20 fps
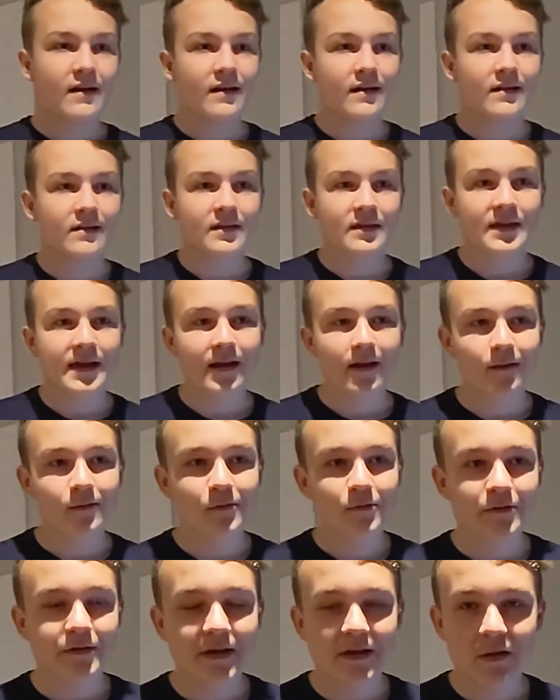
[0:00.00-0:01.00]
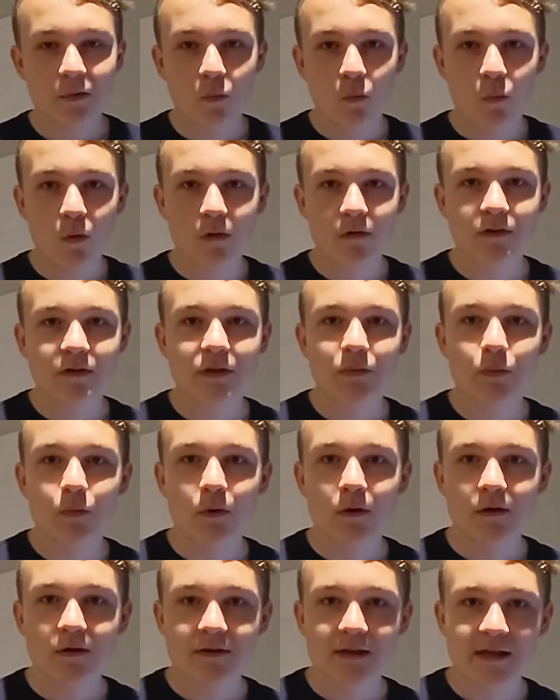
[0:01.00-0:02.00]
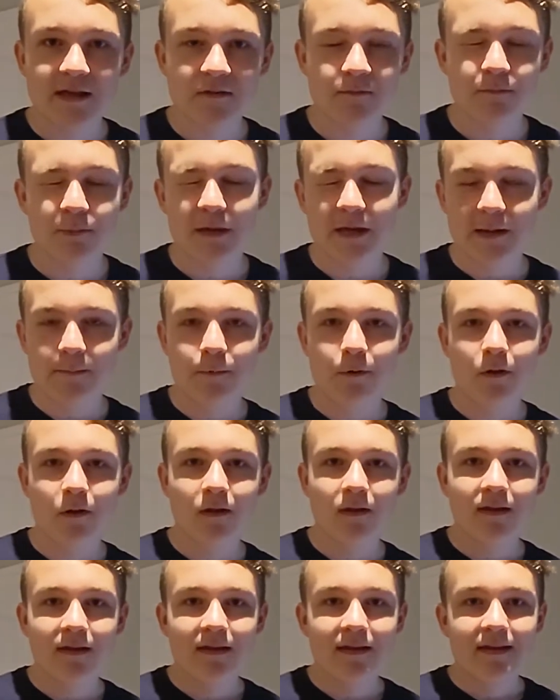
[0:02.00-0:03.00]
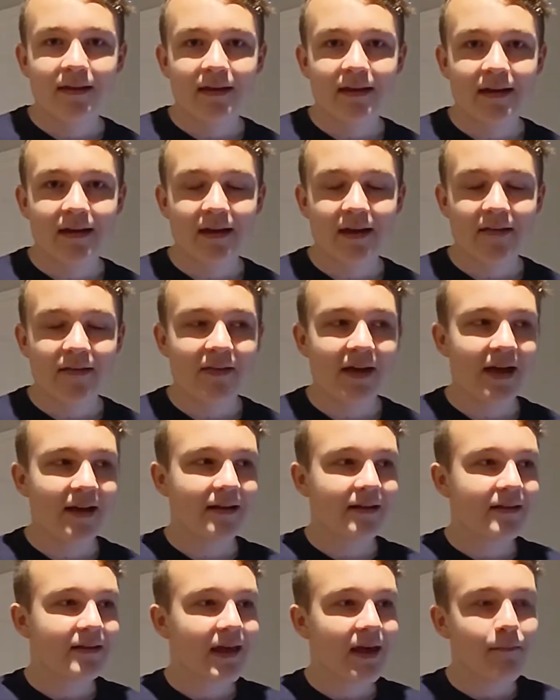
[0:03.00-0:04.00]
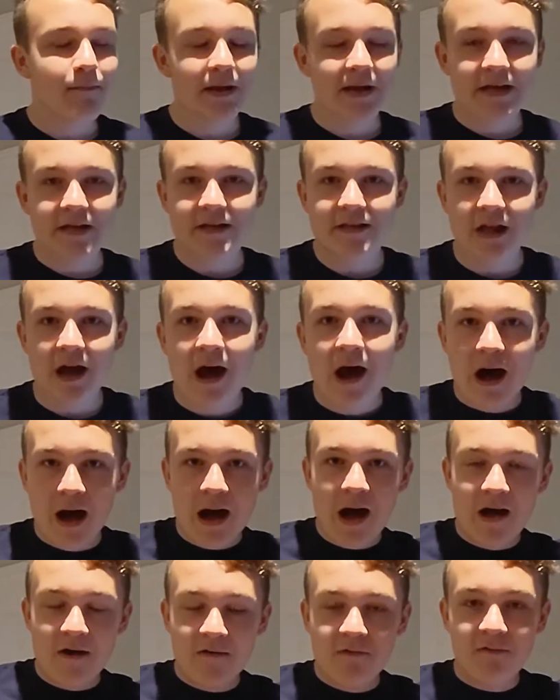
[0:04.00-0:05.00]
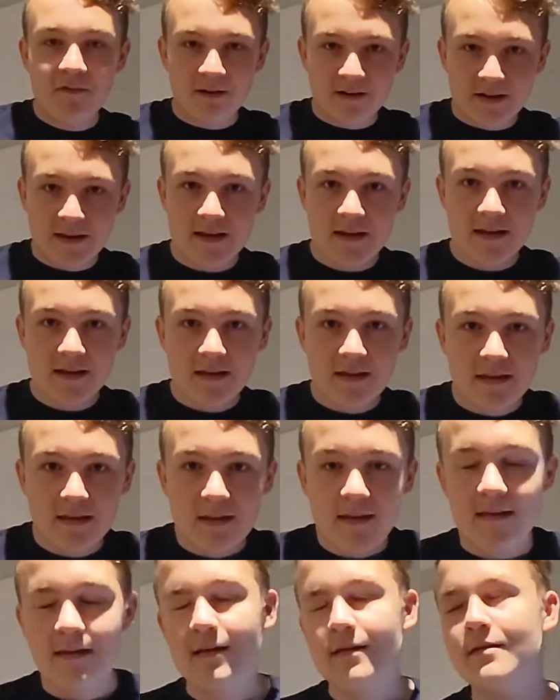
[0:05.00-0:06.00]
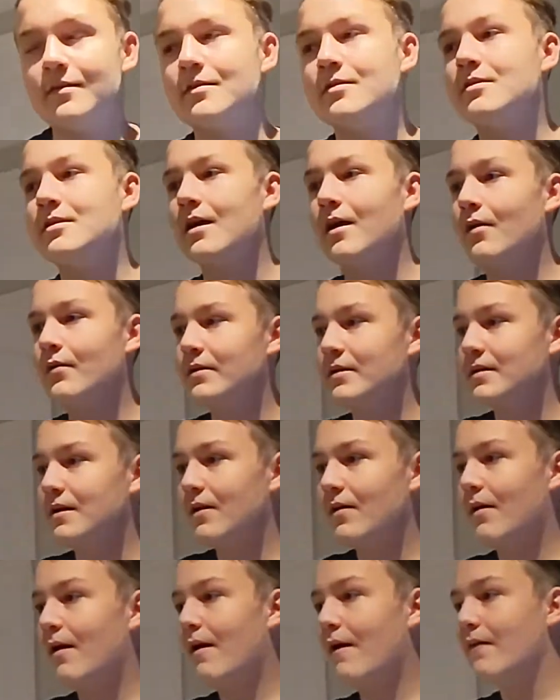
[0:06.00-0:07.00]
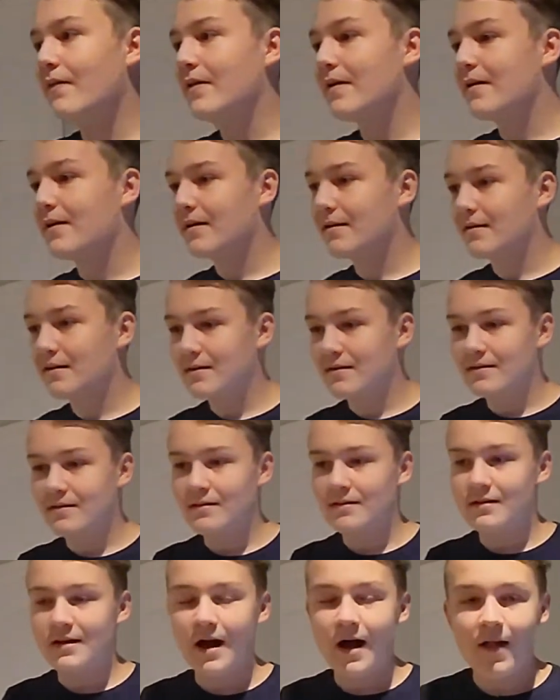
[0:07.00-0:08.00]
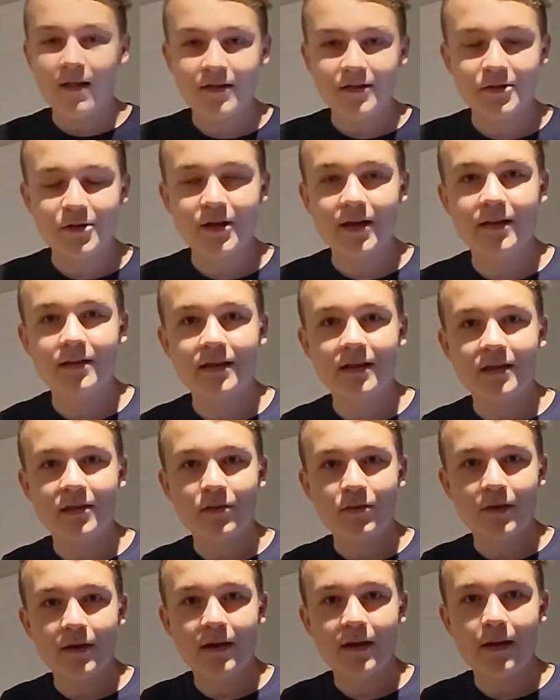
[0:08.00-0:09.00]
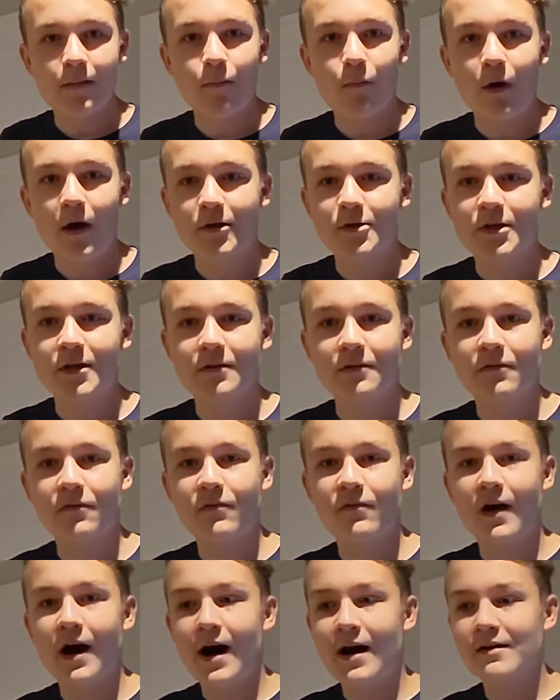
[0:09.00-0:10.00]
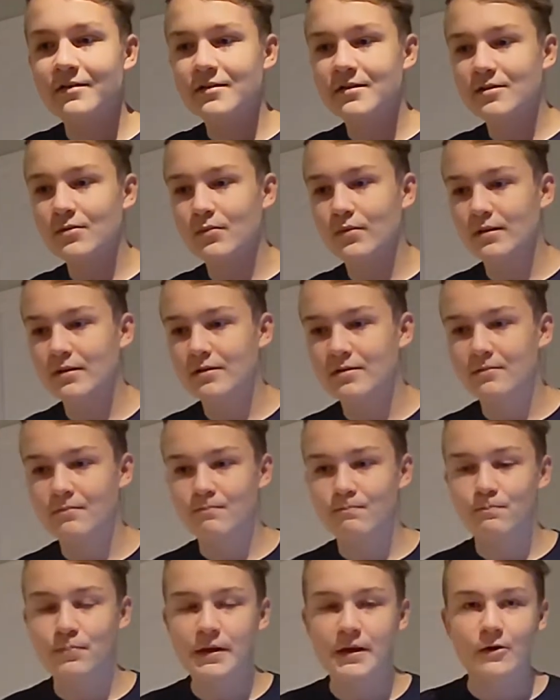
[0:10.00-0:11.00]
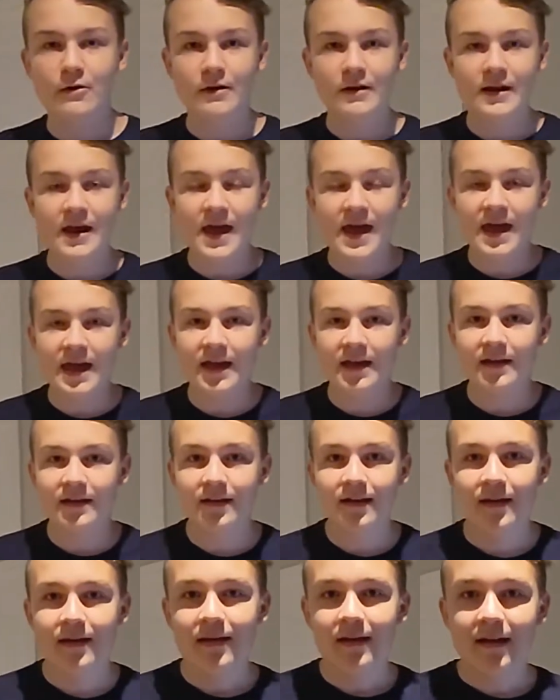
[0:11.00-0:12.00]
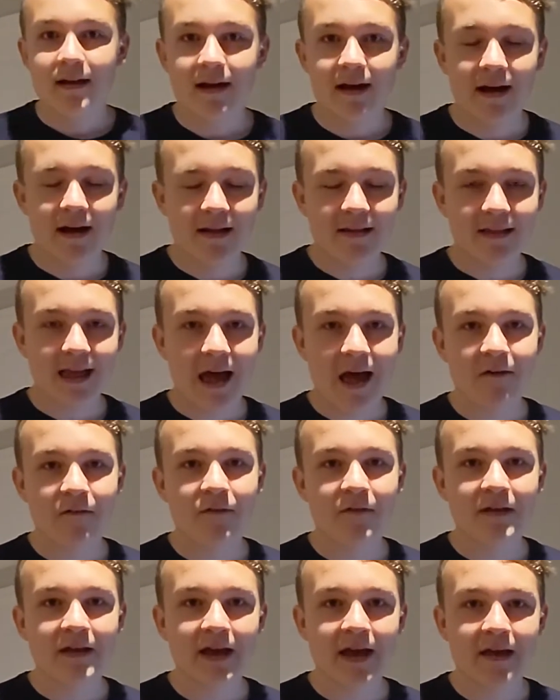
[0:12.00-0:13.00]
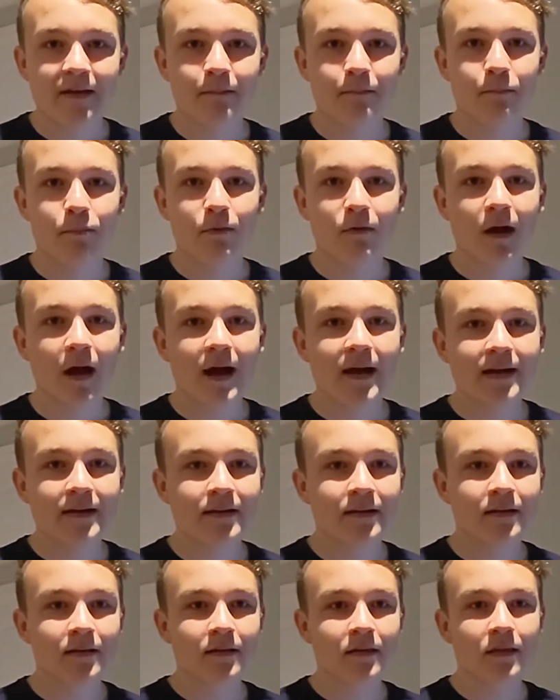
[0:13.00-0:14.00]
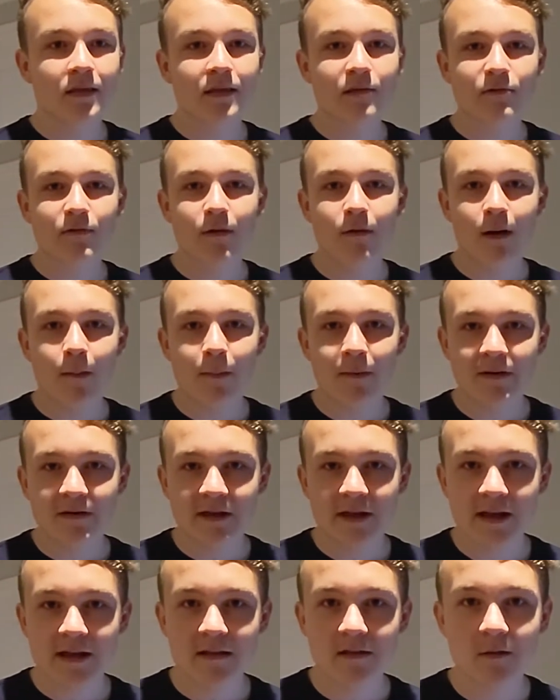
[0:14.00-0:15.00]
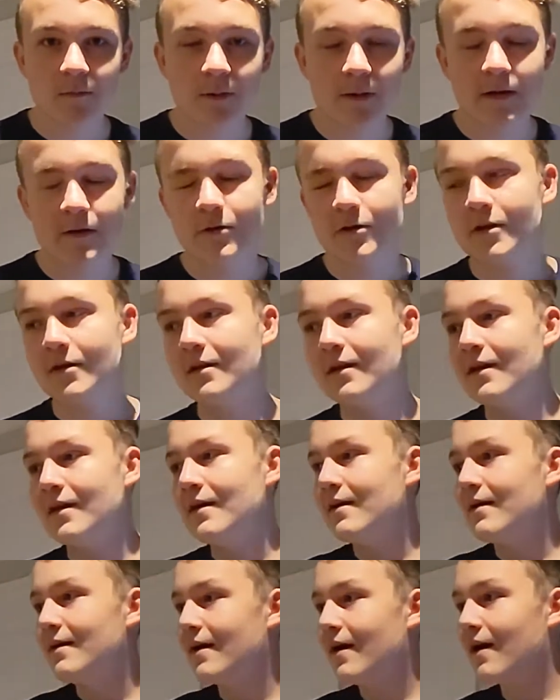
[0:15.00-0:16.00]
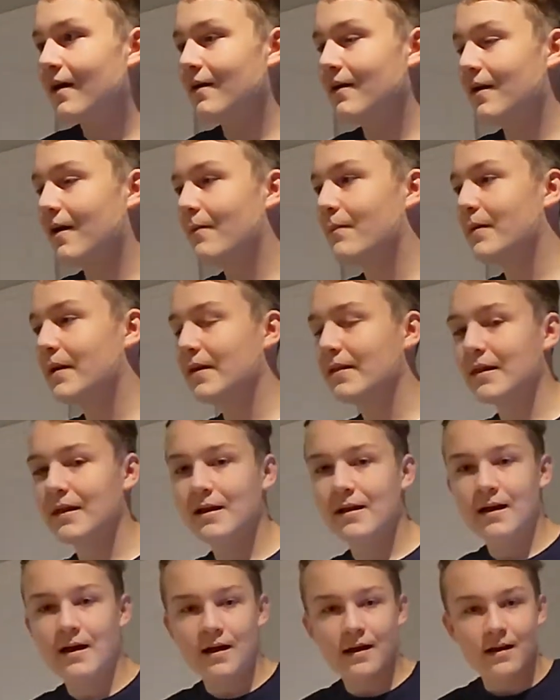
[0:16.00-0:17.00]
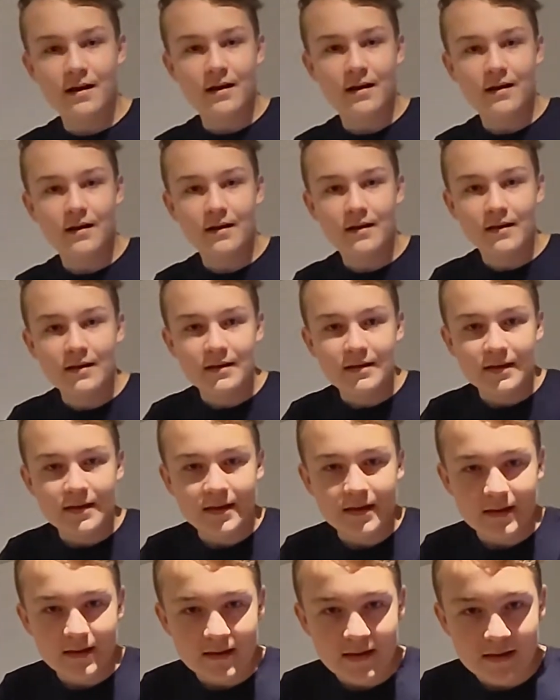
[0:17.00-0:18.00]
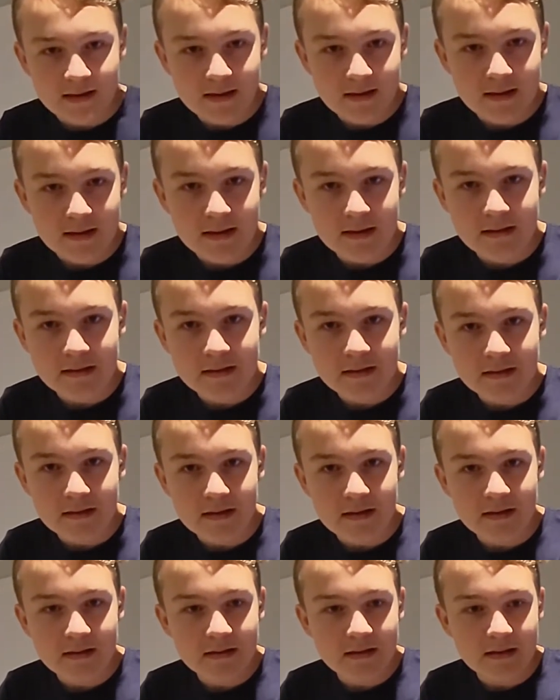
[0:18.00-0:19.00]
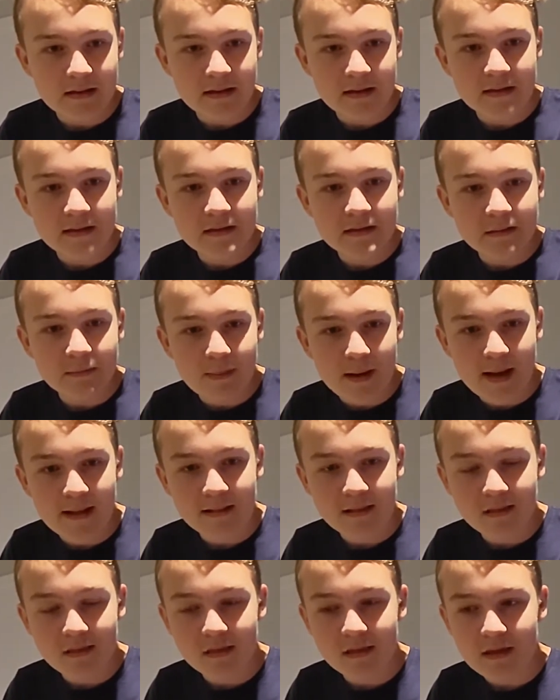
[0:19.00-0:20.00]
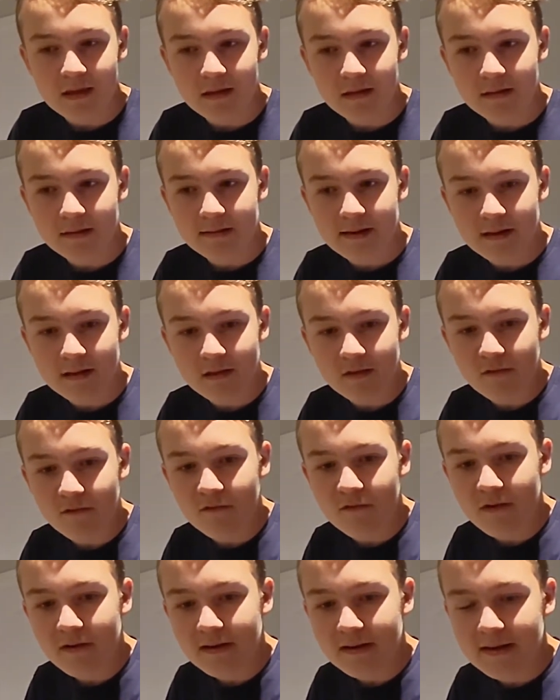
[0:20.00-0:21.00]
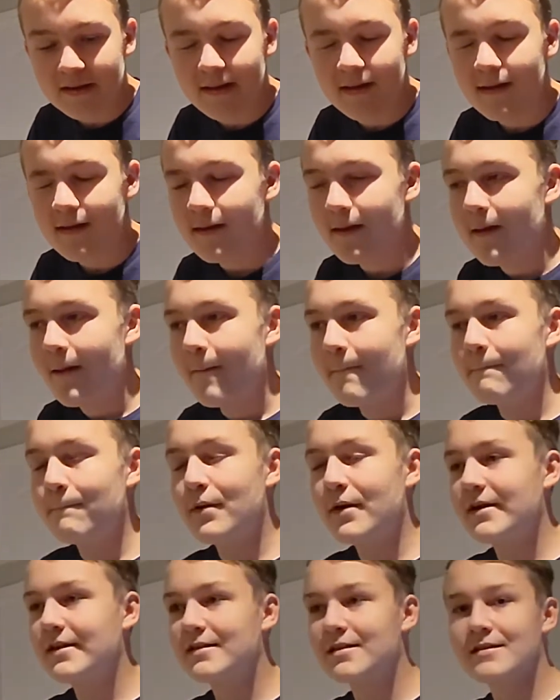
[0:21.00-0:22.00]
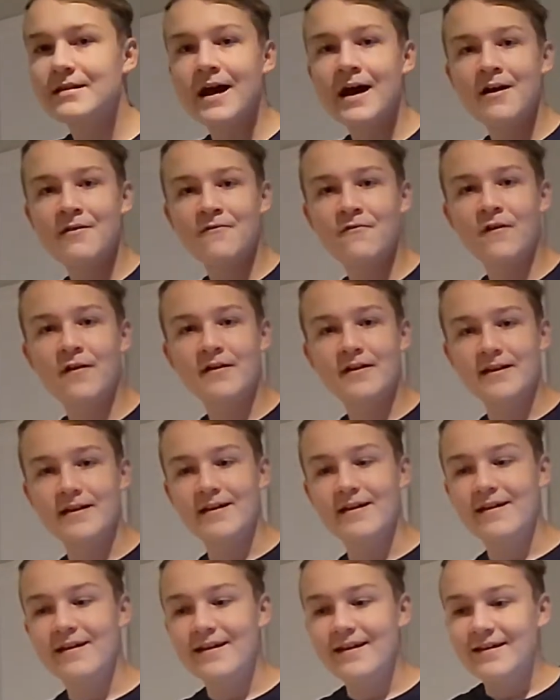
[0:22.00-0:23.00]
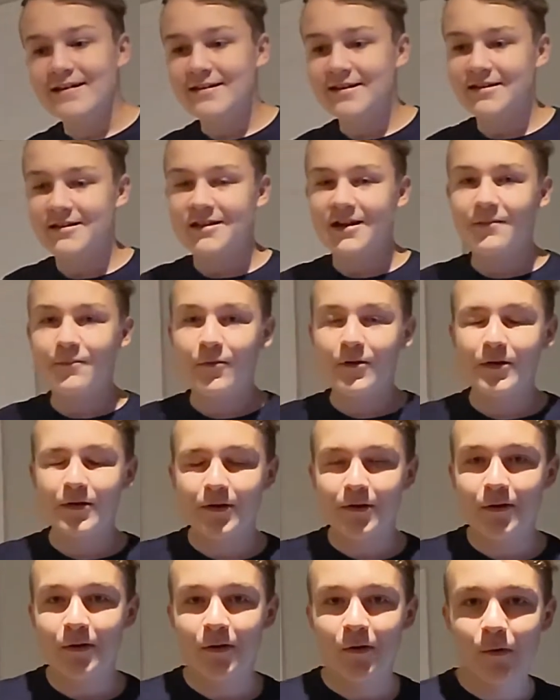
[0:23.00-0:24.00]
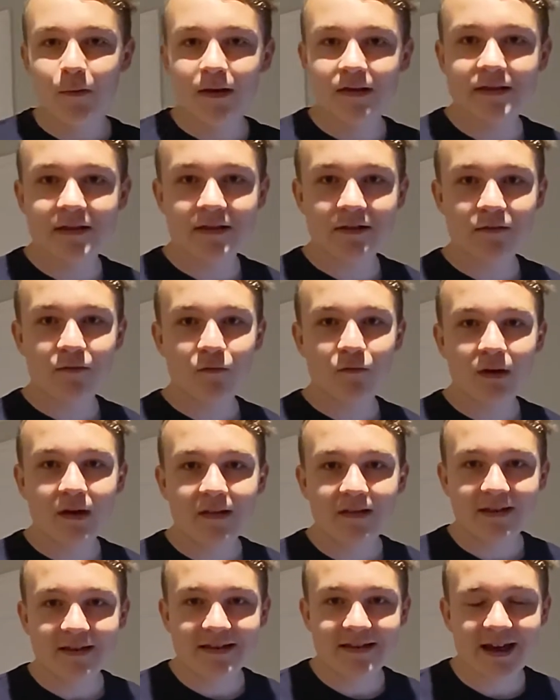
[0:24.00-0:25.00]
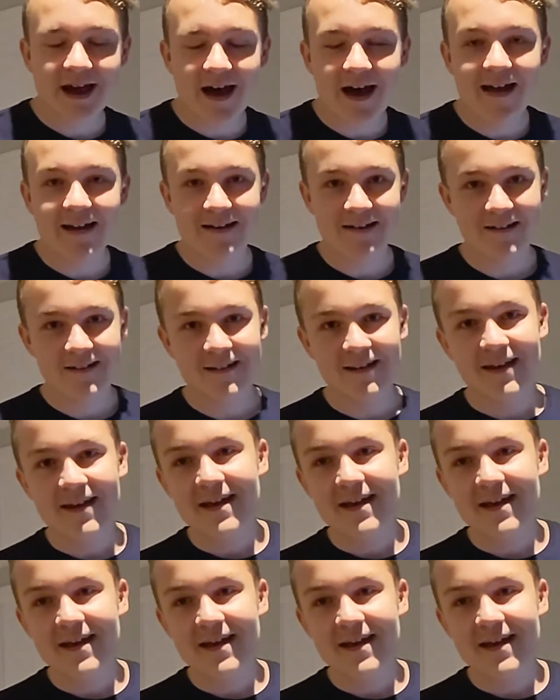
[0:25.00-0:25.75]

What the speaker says: the characters getting worse and worse as people, and that makes the haha funny. So, you know, all the college kids at 3 a.m. watching Fox with beer in hand, laughing at Brian throw up on a cancer patient, are being like, haha, he did the bad thing, that's funny. But it's not funny to someone who isn't really tired